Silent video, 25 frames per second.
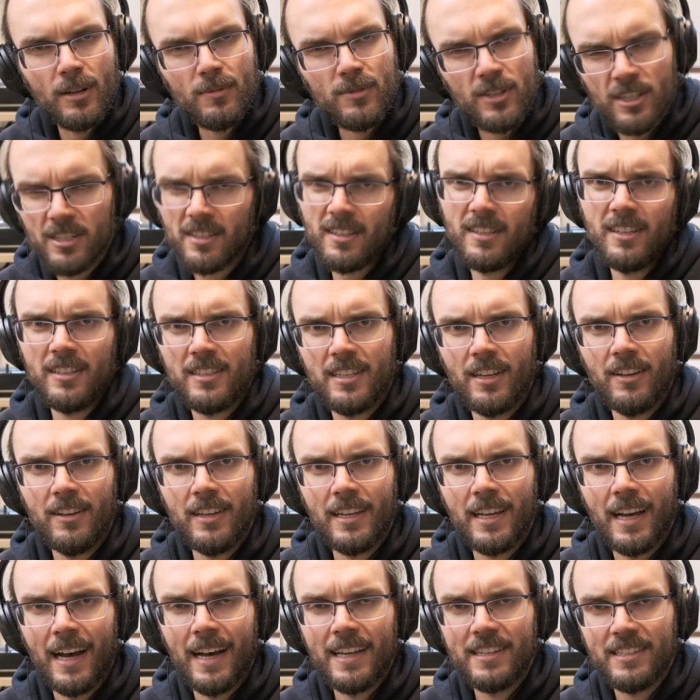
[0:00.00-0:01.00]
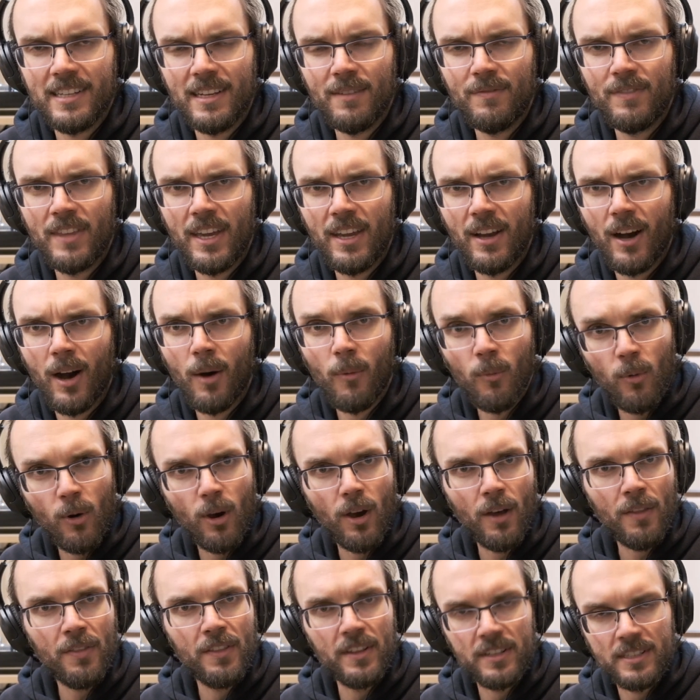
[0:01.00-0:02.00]
I'm just gonna tell you guys if they are
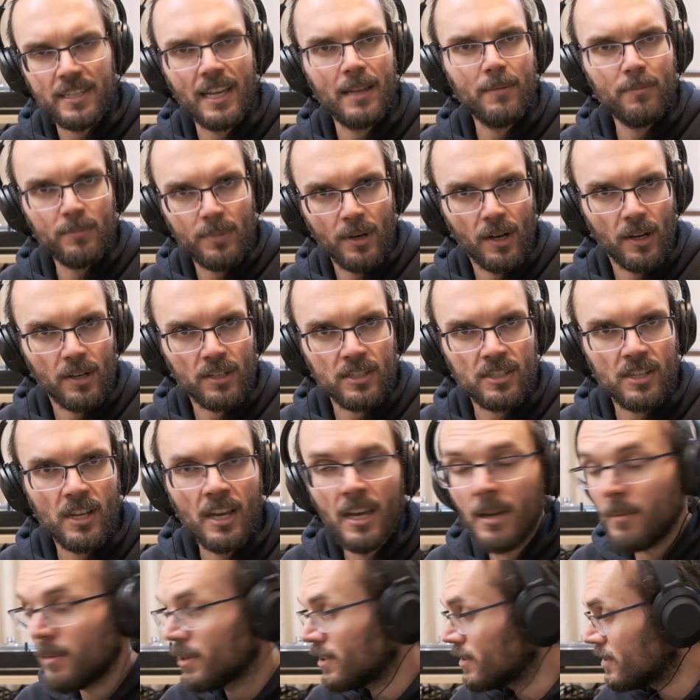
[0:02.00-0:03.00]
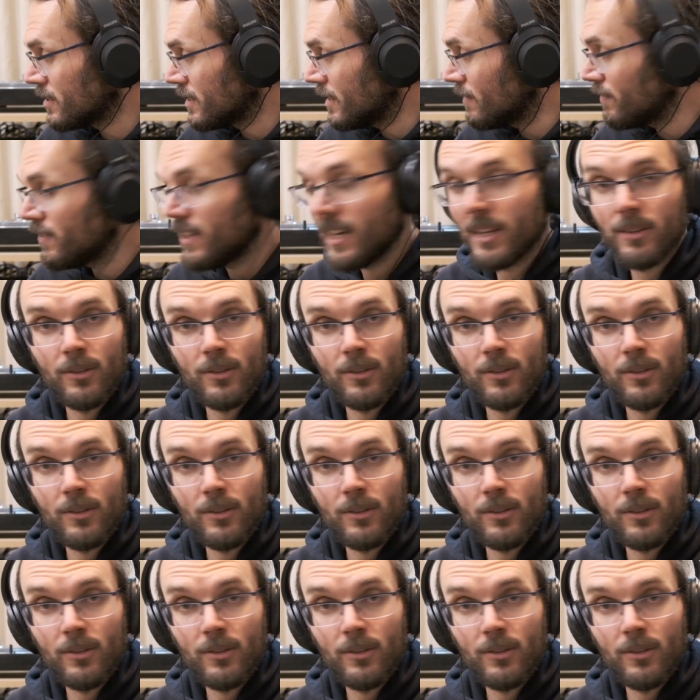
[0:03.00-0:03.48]
worth the $10, because if they're